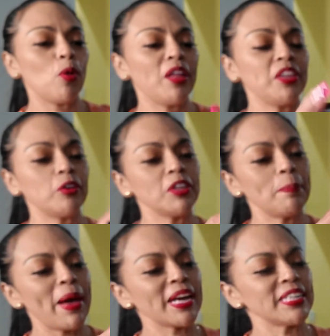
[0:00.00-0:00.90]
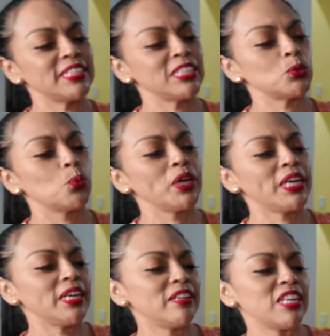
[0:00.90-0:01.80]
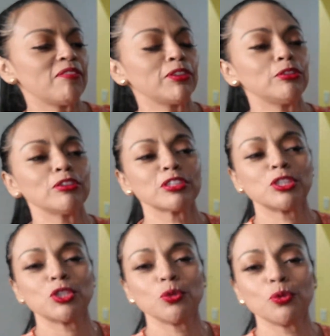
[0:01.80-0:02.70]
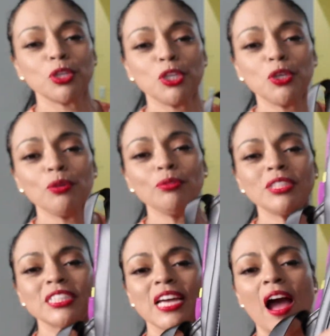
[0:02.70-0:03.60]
And then on the back it says Wicked never looked so cute.